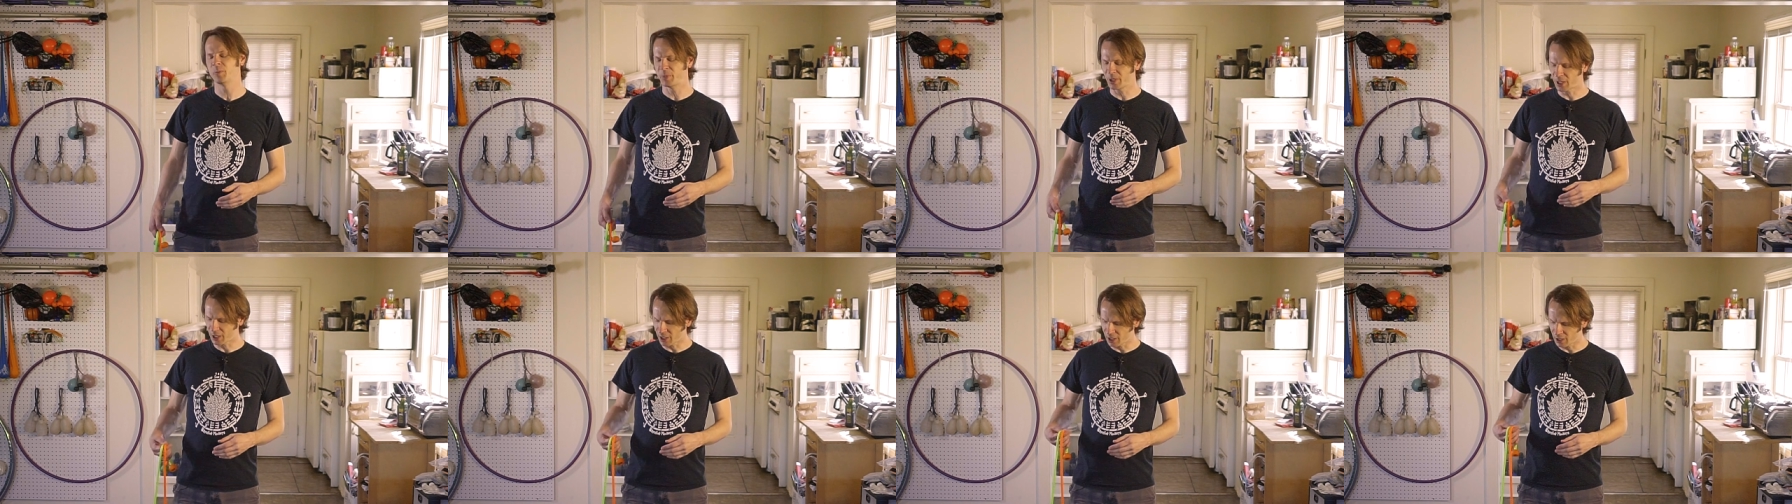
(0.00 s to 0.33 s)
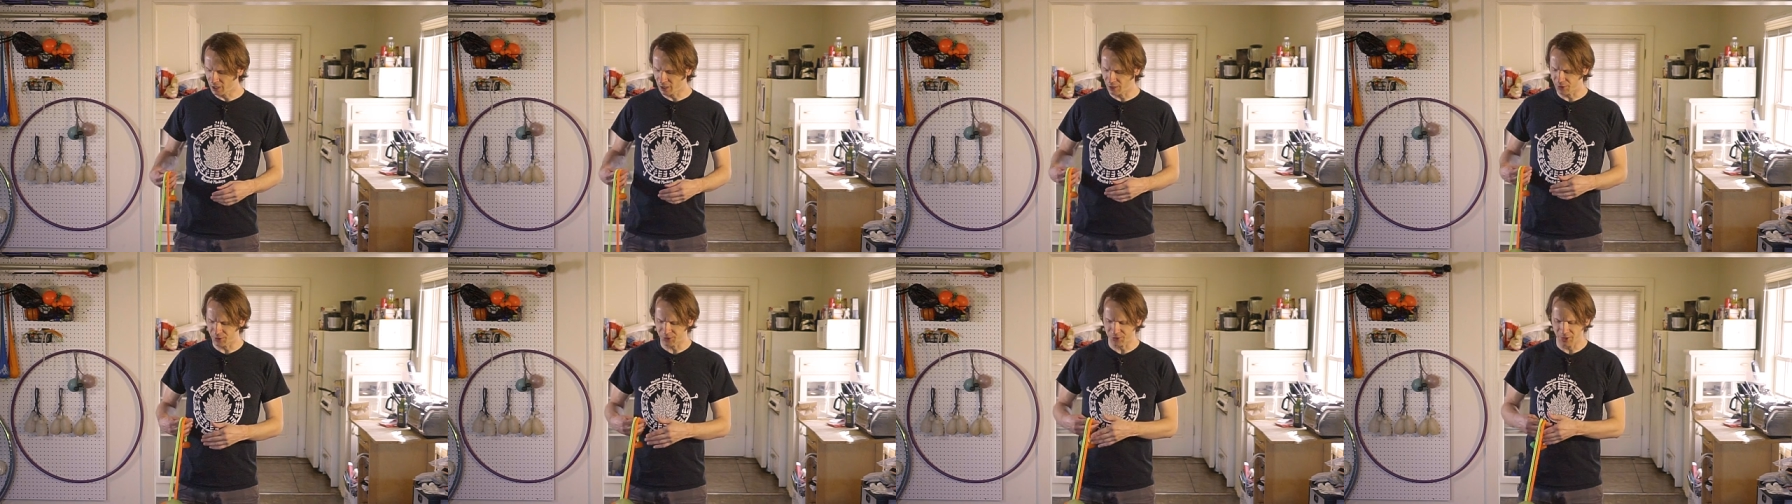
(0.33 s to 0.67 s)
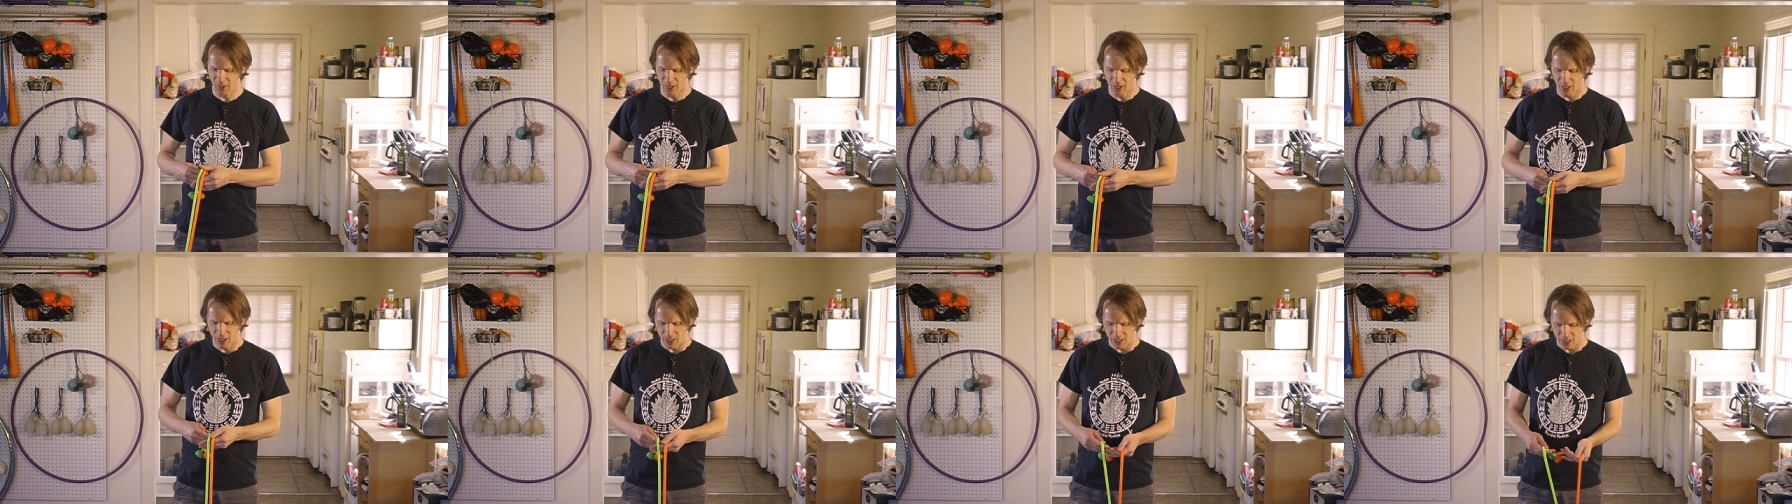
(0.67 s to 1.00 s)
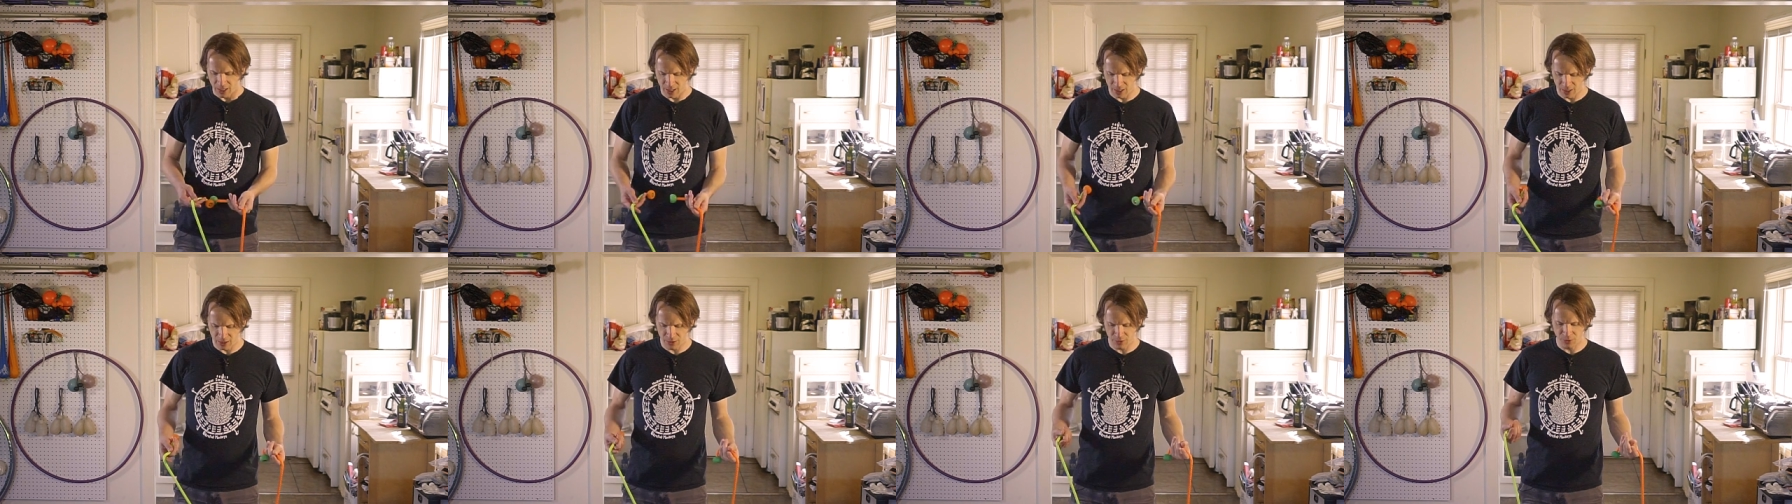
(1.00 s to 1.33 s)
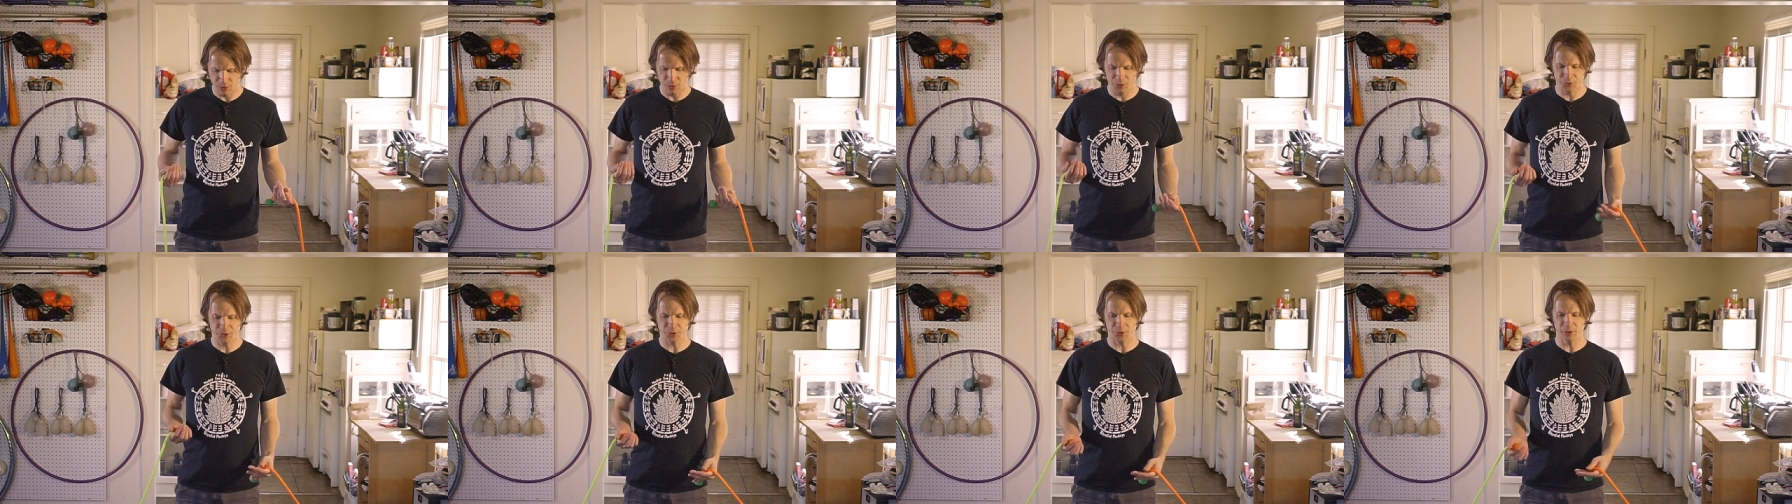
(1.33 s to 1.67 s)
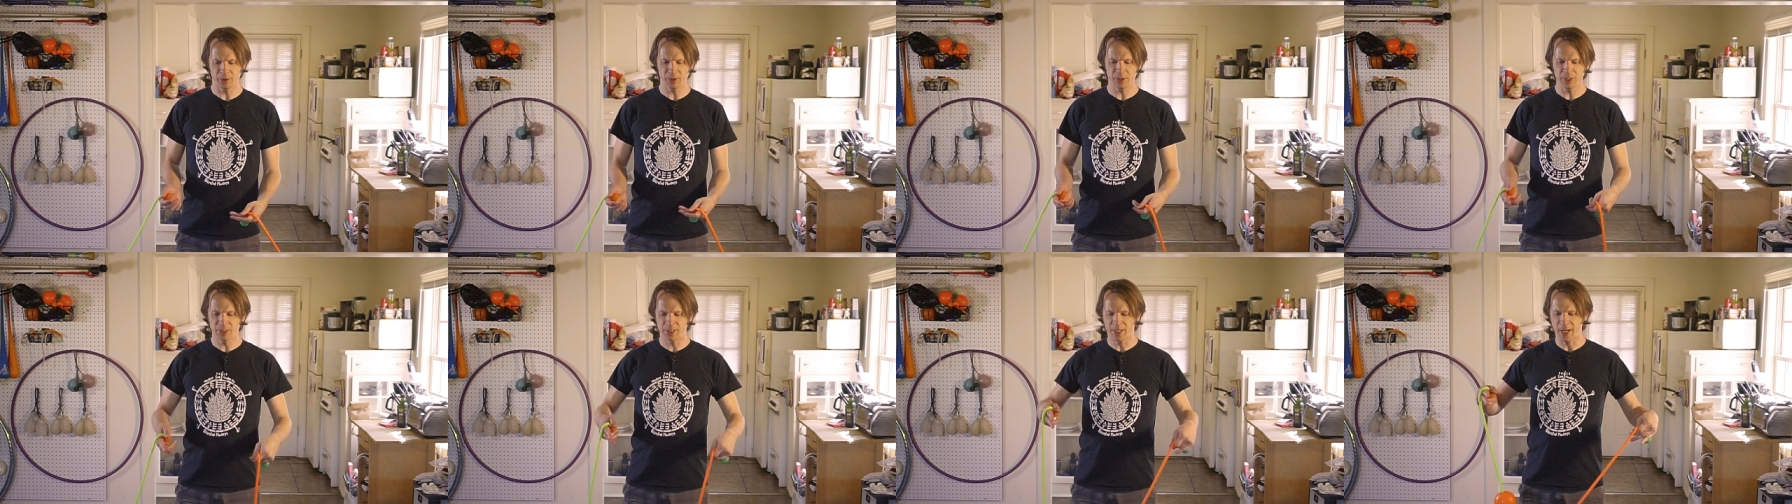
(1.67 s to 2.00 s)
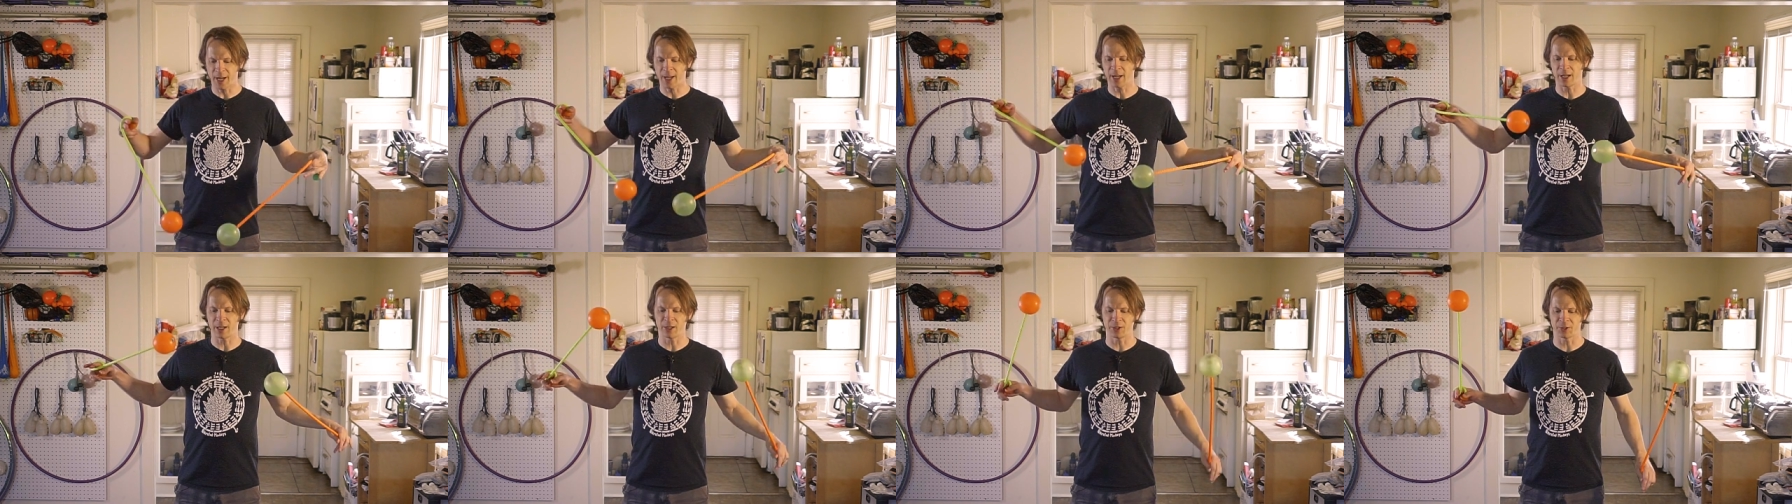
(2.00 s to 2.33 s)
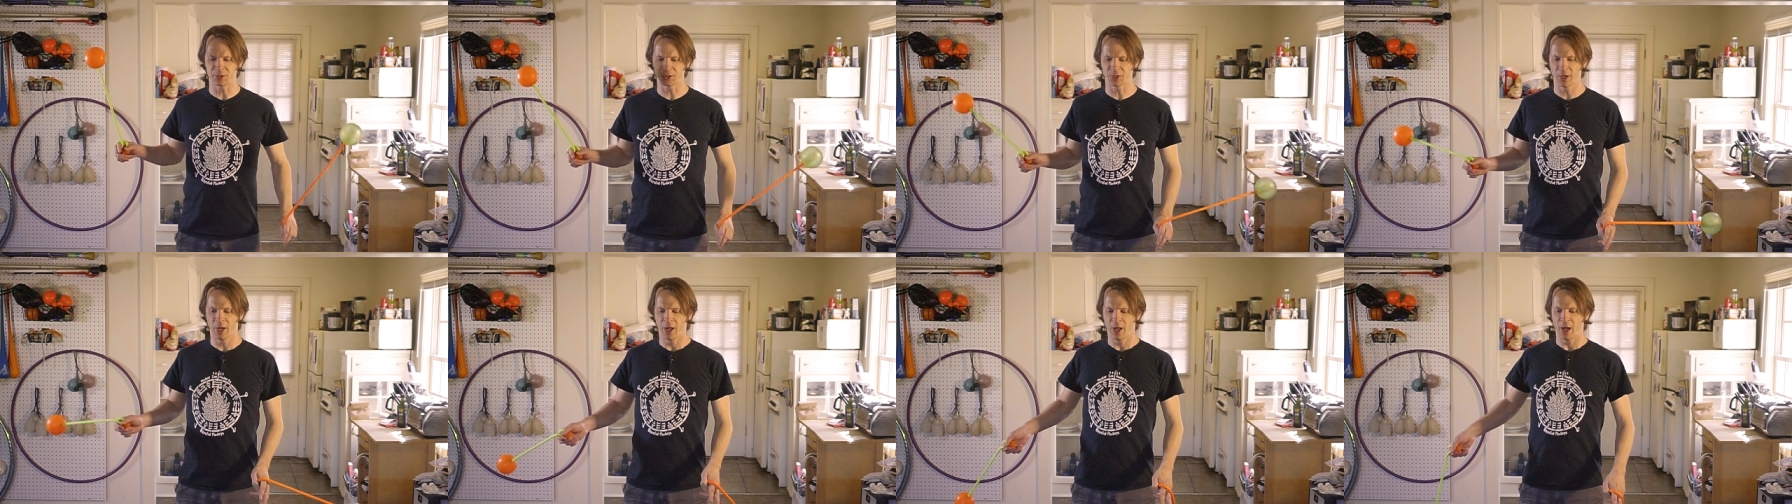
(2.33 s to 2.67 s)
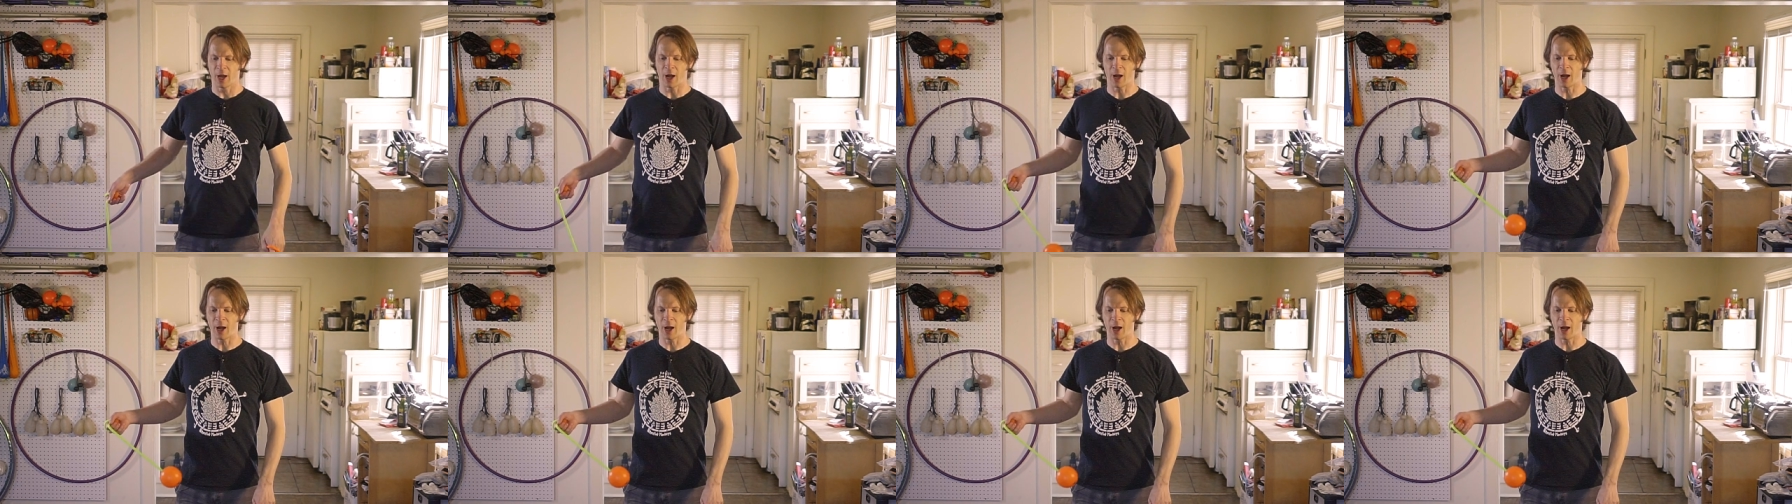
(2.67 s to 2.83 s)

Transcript: because in those early days,